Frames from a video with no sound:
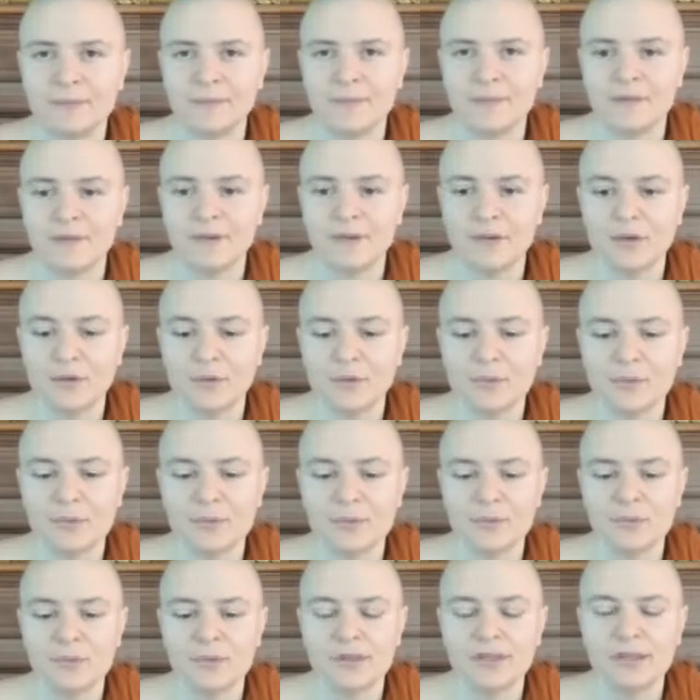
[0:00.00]

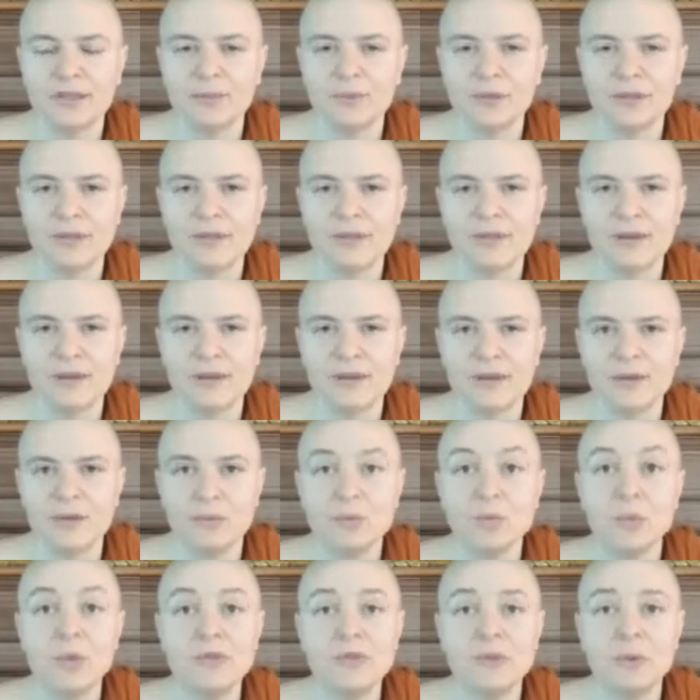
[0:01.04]
really with
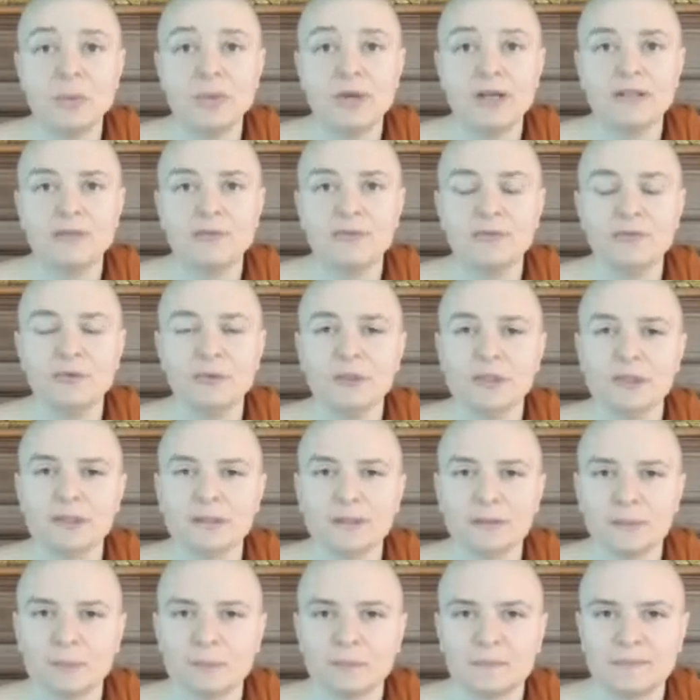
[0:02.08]
the right foot.